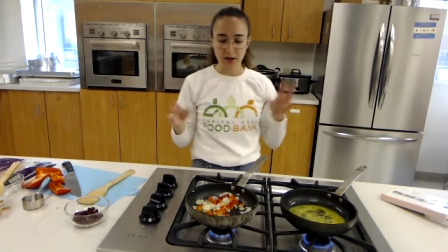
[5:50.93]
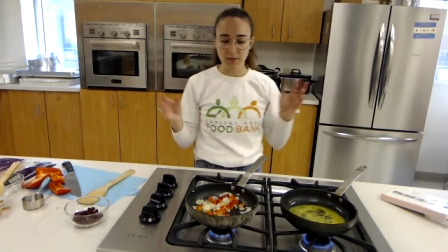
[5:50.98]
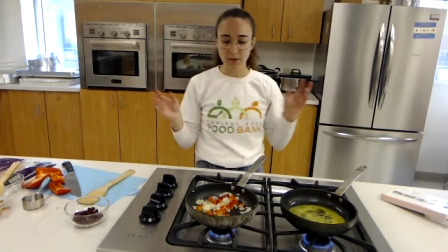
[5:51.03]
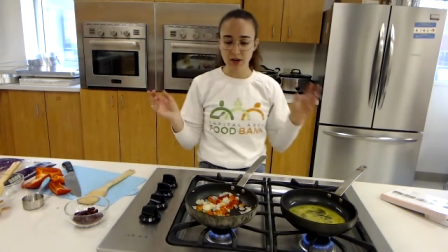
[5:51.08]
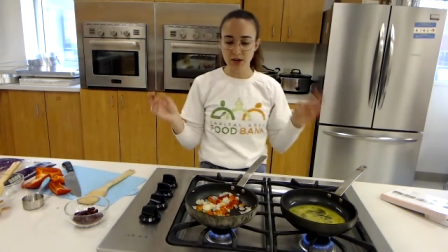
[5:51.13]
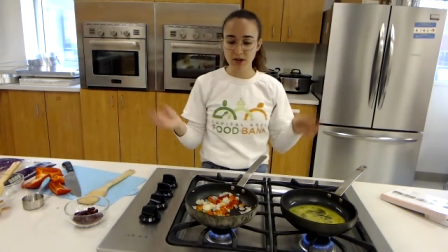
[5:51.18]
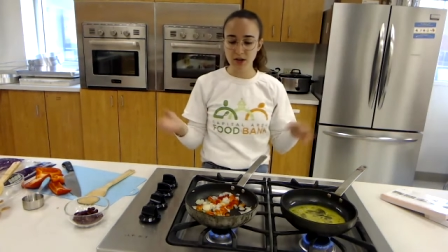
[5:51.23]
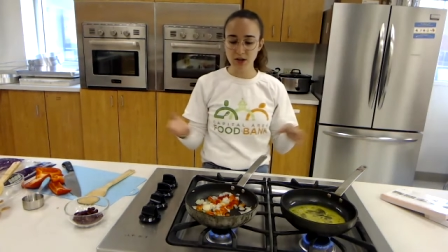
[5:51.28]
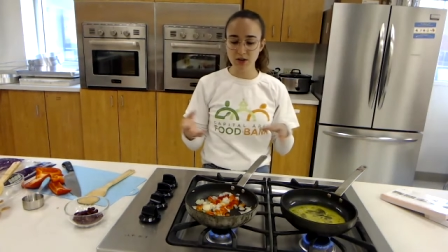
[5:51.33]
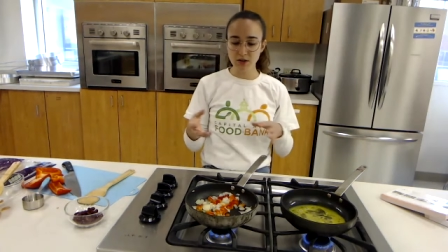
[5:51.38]

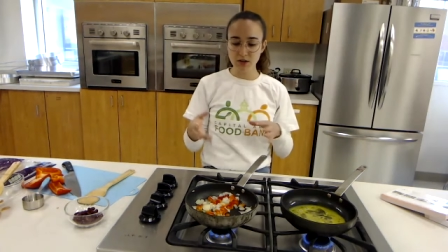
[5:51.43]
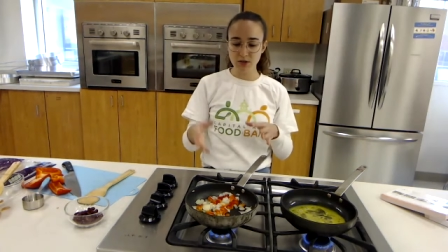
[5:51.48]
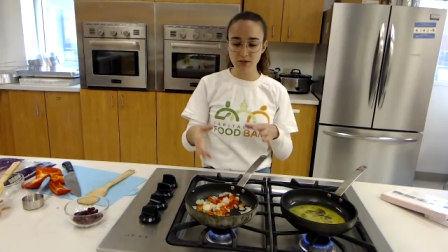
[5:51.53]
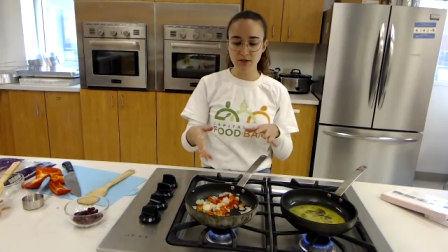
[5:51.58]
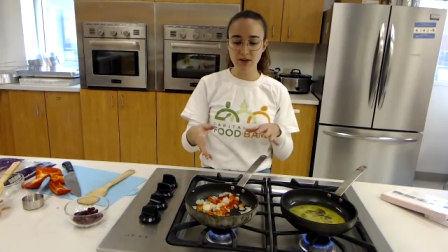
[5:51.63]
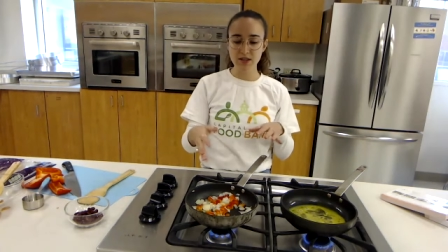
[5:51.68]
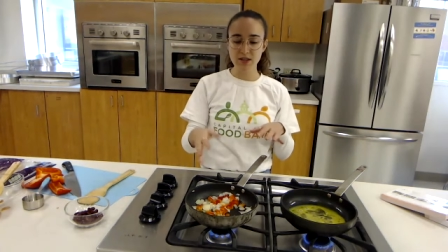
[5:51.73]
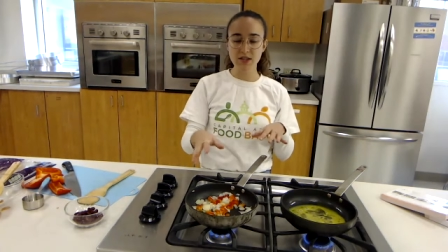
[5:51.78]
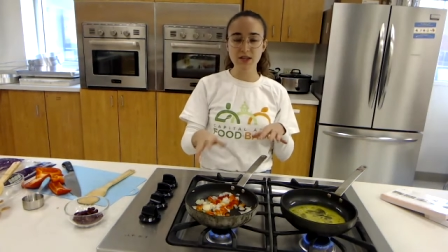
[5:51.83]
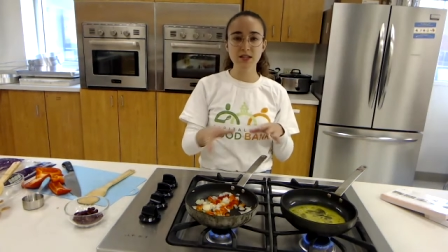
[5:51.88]
Another
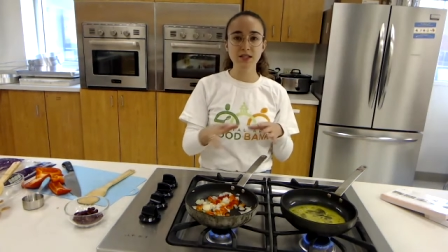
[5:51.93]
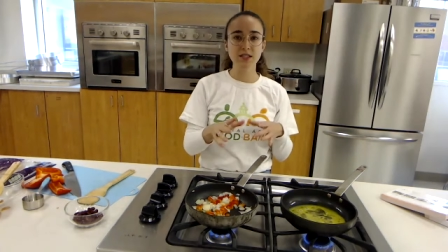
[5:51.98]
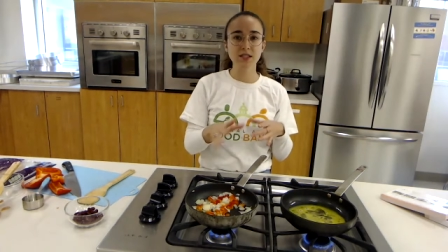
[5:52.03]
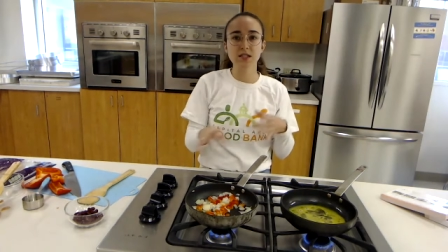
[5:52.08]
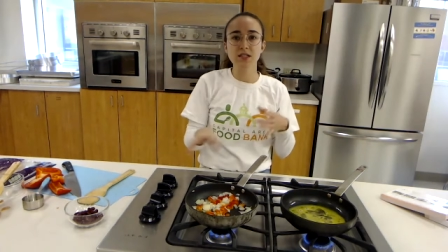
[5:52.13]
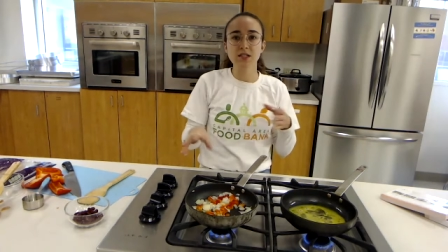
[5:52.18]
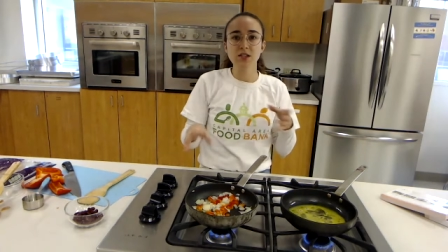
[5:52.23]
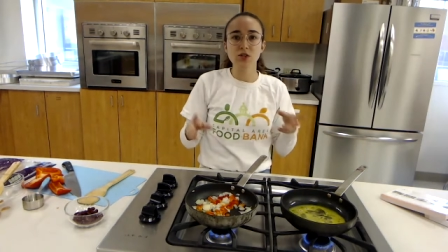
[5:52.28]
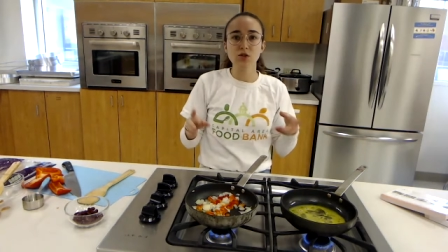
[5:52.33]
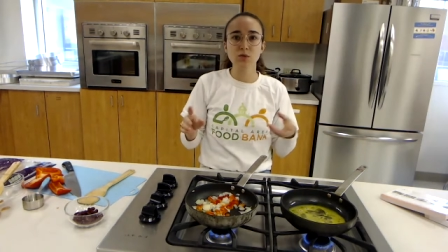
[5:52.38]
great thing is
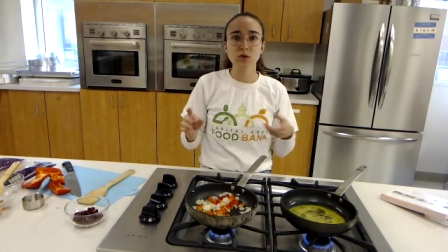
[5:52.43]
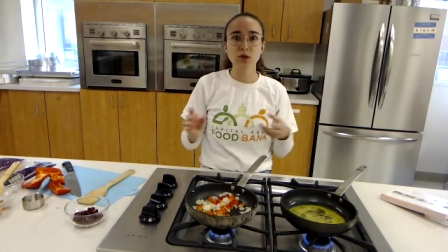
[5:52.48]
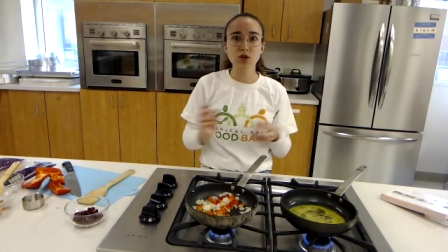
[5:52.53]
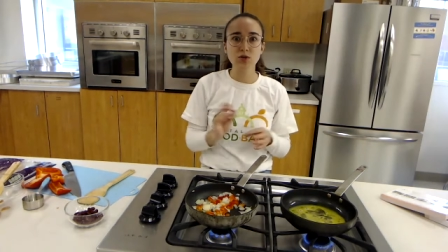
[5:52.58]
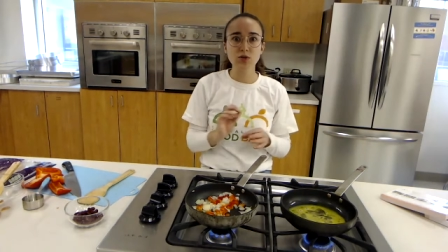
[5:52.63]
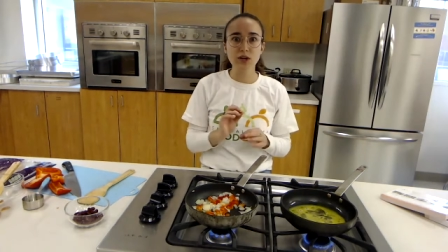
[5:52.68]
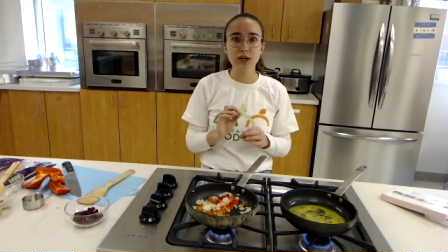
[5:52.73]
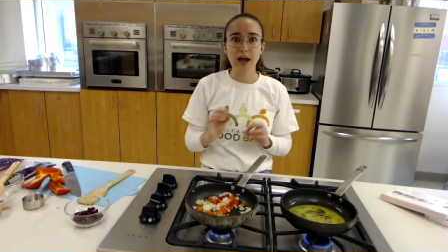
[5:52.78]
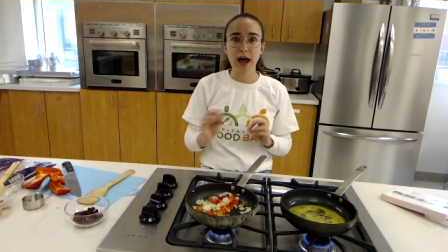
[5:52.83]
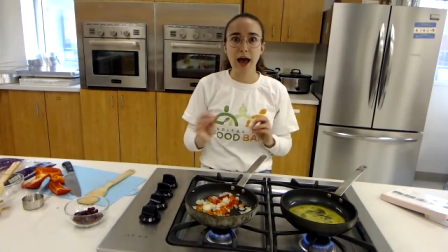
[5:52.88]
this is when
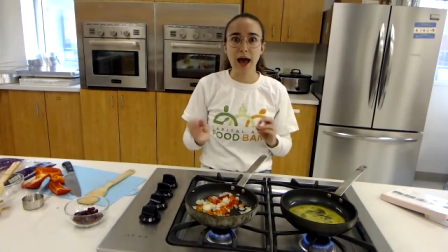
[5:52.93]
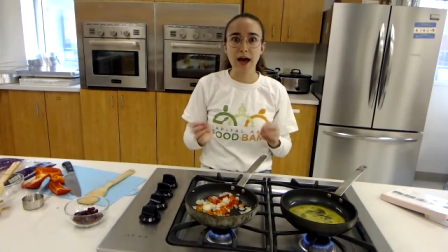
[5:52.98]
you could